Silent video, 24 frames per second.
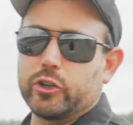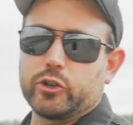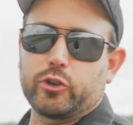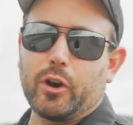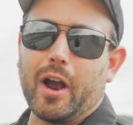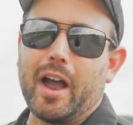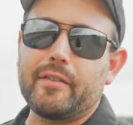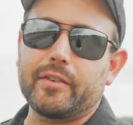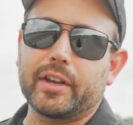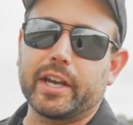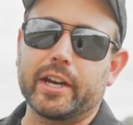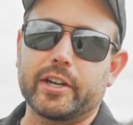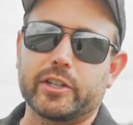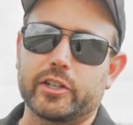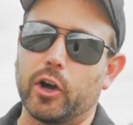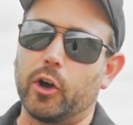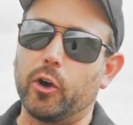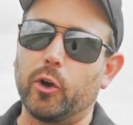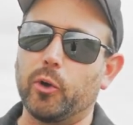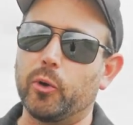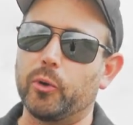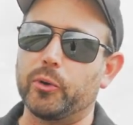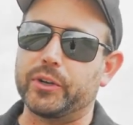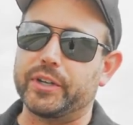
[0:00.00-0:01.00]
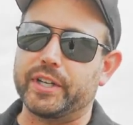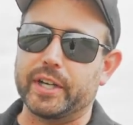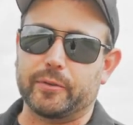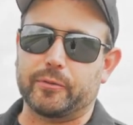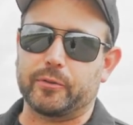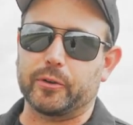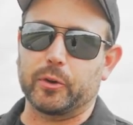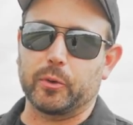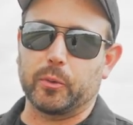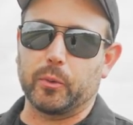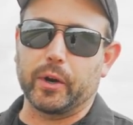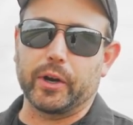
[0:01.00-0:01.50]
driving it is a whole
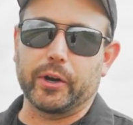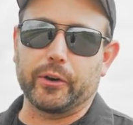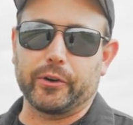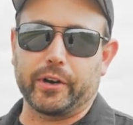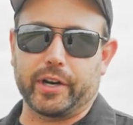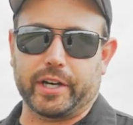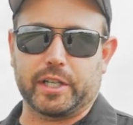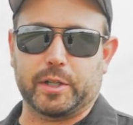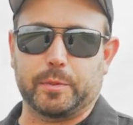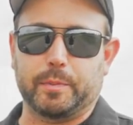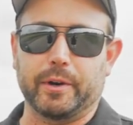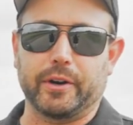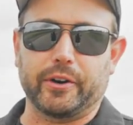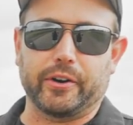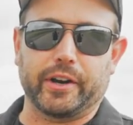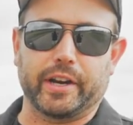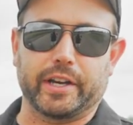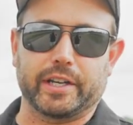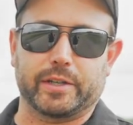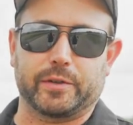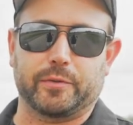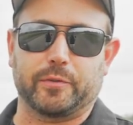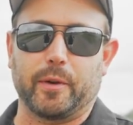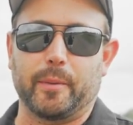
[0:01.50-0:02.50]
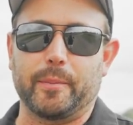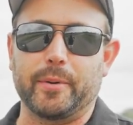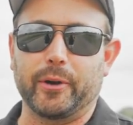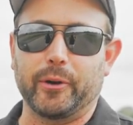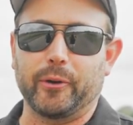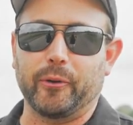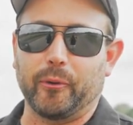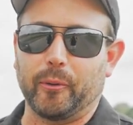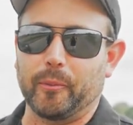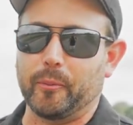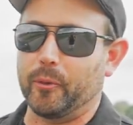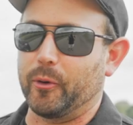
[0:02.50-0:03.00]
different weird experience from a
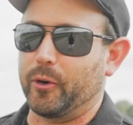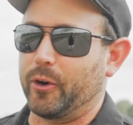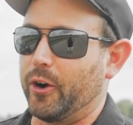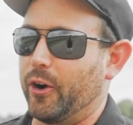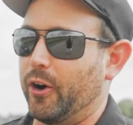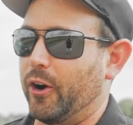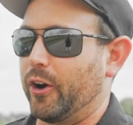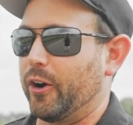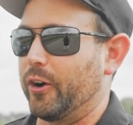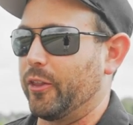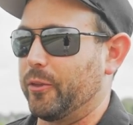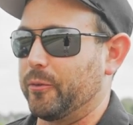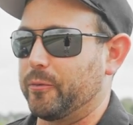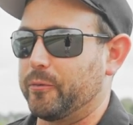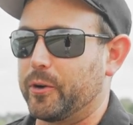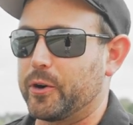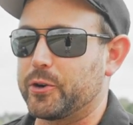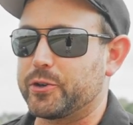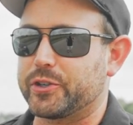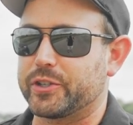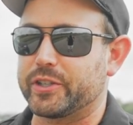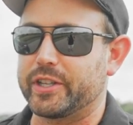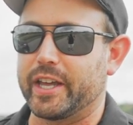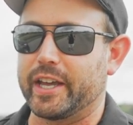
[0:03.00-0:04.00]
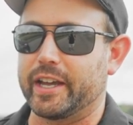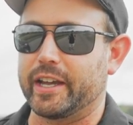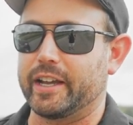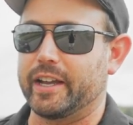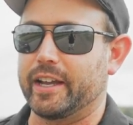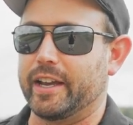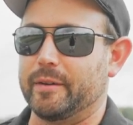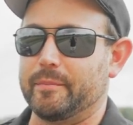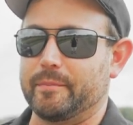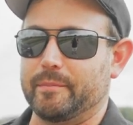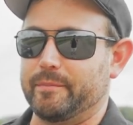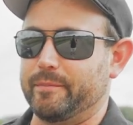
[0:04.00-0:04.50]
normal car. The first thing,
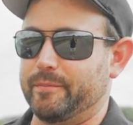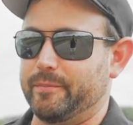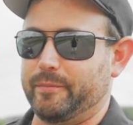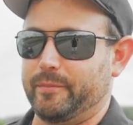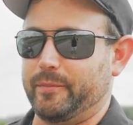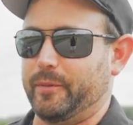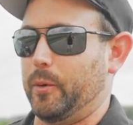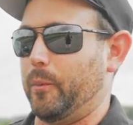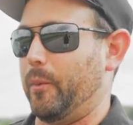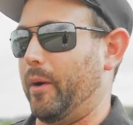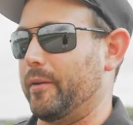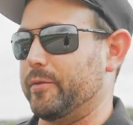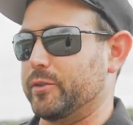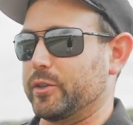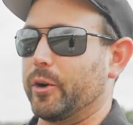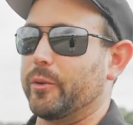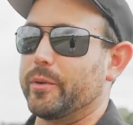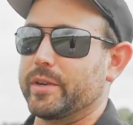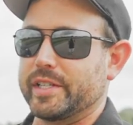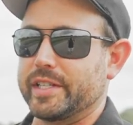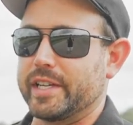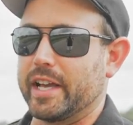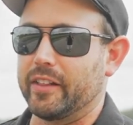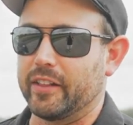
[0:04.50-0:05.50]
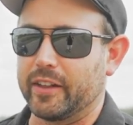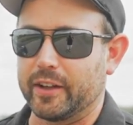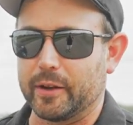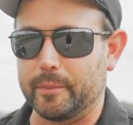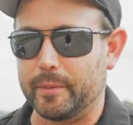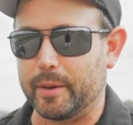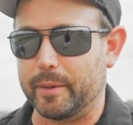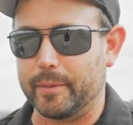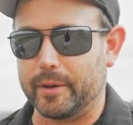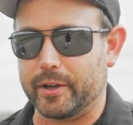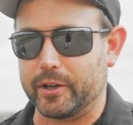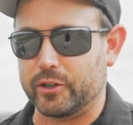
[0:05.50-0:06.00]
and my wife's always yelling at
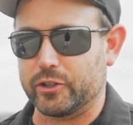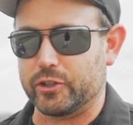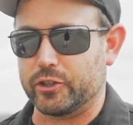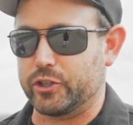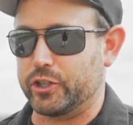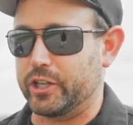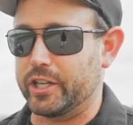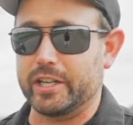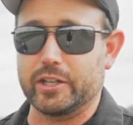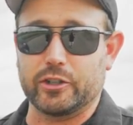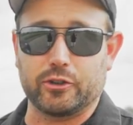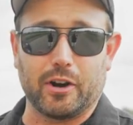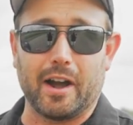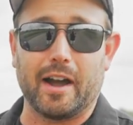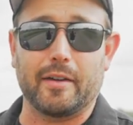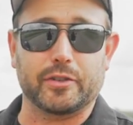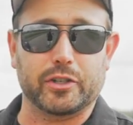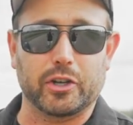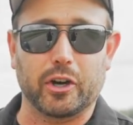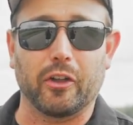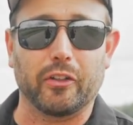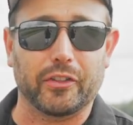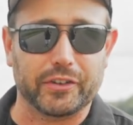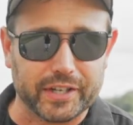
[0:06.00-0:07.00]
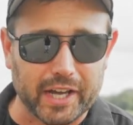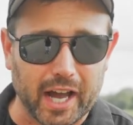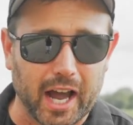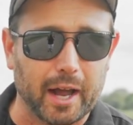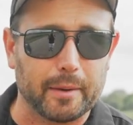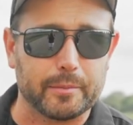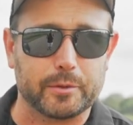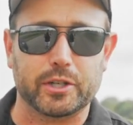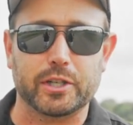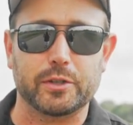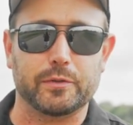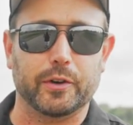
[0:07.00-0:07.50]
me because she drives it all the
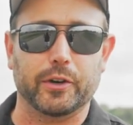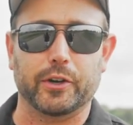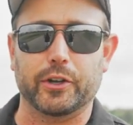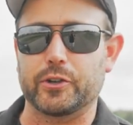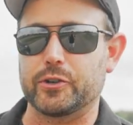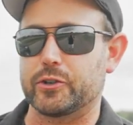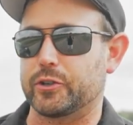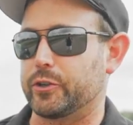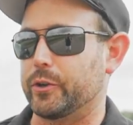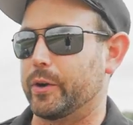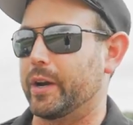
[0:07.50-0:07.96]
time. She's very used to